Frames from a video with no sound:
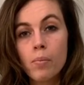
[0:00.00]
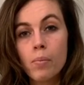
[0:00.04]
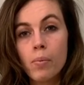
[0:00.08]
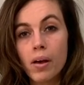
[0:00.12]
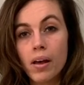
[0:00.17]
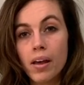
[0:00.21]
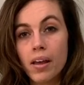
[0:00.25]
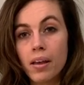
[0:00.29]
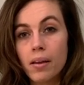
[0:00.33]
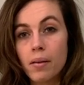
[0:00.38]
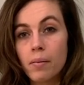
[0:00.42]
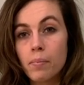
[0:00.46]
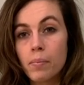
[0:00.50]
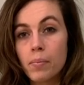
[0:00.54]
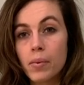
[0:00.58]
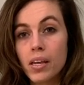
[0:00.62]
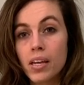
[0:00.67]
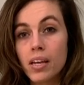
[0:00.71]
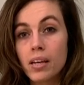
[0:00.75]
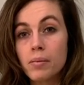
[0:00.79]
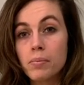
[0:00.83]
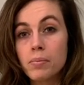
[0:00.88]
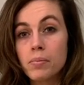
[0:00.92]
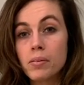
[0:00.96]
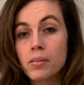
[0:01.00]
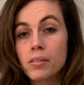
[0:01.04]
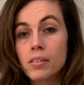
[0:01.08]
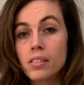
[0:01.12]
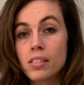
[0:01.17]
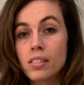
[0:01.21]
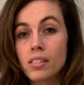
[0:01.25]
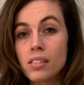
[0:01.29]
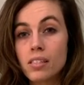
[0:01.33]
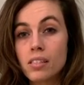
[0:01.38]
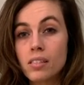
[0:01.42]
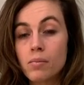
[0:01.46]
but
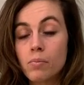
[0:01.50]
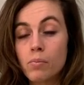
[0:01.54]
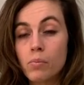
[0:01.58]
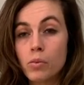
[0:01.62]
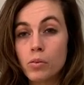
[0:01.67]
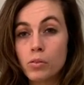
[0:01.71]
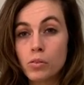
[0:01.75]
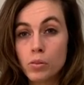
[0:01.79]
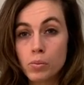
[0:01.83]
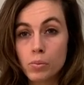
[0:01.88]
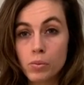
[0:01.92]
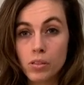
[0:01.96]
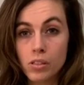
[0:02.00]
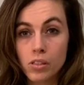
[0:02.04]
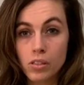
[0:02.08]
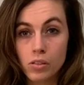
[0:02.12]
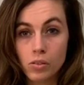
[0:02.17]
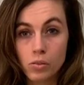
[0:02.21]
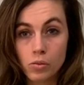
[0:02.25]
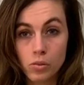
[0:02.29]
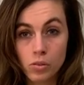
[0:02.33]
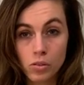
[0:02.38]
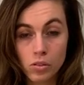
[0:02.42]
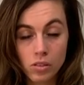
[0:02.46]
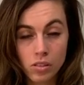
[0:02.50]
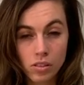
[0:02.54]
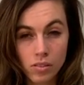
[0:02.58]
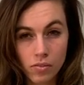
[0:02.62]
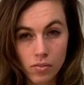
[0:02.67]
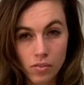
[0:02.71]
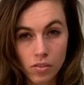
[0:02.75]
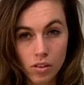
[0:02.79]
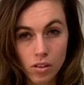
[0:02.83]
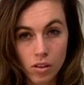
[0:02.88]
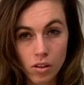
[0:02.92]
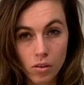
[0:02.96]
because most producers
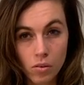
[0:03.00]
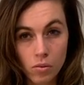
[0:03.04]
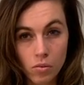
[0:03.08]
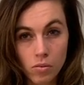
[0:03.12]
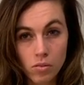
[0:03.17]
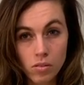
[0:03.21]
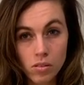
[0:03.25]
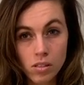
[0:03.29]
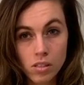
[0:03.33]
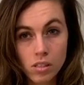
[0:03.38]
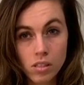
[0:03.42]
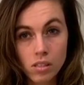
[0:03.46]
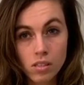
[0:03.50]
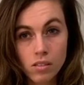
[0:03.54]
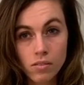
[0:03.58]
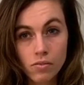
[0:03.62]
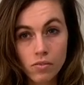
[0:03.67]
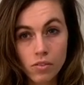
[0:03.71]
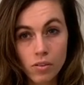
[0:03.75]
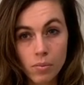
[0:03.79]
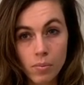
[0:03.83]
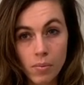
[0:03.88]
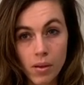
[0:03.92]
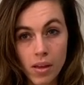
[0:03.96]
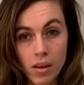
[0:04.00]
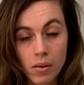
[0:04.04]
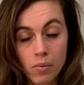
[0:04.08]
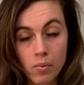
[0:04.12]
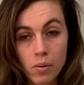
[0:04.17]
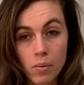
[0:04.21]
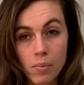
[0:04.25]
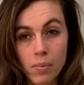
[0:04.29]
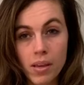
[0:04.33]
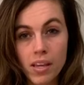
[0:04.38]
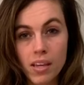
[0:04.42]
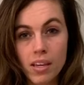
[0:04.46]
of clothes for men
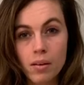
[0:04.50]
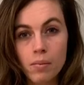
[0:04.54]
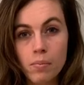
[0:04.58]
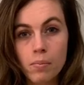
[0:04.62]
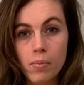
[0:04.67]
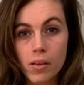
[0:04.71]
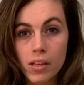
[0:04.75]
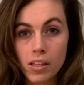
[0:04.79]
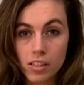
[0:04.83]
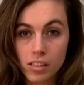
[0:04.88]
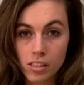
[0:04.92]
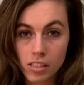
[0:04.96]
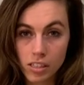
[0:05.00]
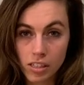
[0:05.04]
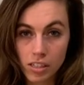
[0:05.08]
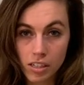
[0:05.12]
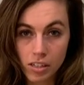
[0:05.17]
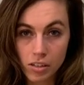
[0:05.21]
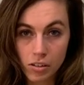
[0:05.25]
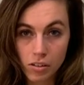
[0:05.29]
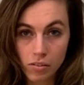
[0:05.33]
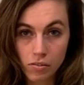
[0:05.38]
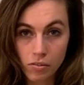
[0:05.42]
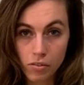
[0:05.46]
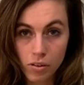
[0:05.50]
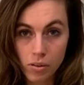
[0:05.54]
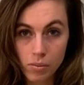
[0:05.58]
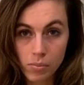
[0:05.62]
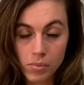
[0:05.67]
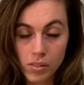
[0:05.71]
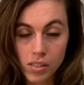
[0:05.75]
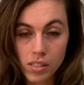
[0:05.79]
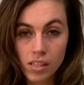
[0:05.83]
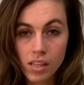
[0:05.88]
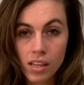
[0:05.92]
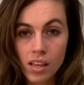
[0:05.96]
were making military
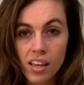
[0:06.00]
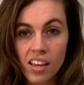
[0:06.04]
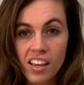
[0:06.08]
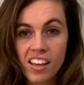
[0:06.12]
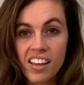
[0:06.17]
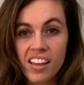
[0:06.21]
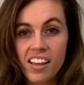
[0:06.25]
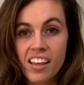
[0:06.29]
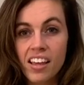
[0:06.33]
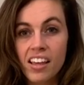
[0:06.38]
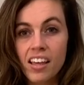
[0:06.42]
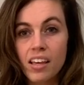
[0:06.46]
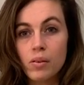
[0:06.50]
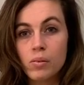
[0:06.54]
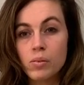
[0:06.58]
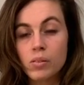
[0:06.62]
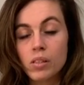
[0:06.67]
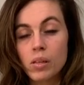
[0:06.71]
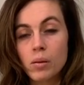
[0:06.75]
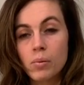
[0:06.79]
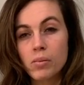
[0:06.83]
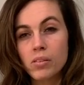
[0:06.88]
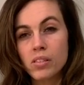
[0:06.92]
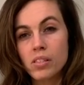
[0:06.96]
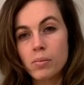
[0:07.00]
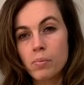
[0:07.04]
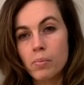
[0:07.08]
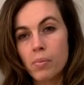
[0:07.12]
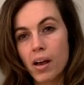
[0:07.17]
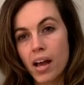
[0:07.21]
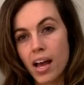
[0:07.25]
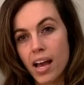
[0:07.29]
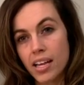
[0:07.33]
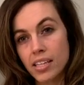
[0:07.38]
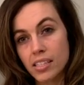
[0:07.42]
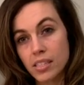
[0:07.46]
uniforms, it was almost
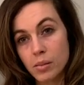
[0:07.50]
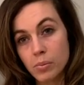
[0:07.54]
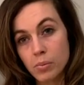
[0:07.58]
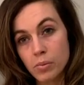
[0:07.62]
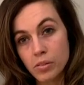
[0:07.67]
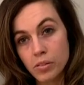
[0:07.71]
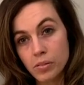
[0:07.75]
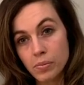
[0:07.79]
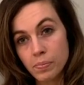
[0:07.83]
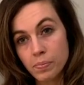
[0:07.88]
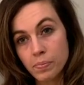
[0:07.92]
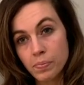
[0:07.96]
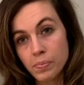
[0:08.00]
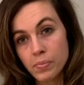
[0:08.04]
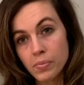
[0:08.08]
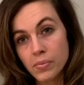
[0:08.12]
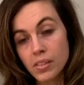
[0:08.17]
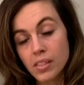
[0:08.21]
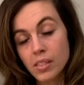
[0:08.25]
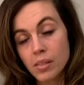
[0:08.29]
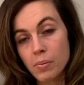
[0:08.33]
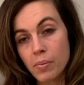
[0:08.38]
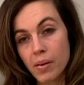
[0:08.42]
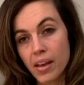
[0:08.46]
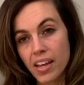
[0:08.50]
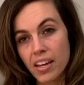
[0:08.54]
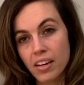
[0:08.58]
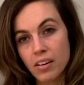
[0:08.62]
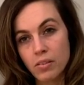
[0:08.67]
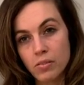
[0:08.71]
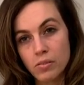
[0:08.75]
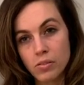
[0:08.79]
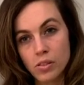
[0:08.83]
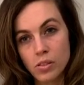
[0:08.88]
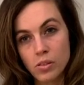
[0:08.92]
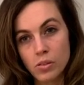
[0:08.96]
impossible to buy a
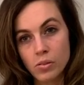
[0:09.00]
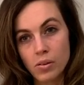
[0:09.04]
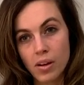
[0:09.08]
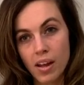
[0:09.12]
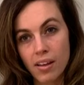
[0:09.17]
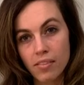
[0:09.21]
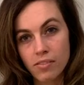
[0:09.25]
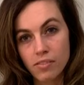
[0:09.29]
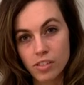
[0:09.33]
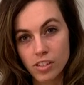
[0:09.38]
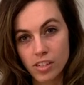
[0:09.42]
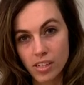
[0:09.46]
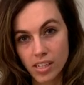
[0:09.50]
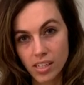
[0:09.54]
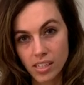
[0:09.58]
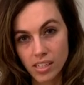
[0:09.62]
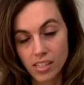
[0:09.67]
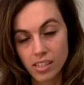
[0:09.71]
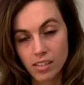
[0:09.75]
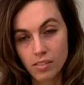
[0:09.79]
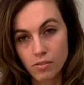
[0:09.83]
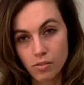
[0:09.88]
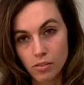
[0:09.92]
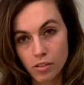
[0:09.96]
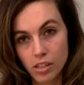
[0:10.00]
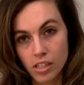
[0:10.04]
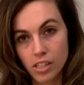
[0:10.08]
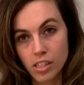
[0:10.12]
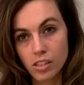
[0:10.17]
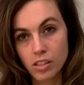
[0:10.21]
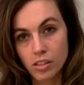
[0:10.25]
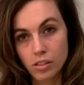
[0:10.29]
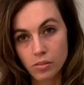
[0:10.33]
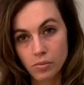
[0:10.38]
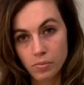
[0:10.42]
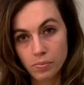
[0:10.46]
new suit after
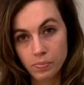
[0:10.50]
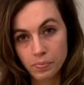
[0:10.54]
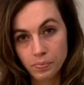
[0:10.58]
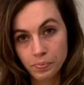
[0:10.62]
1942.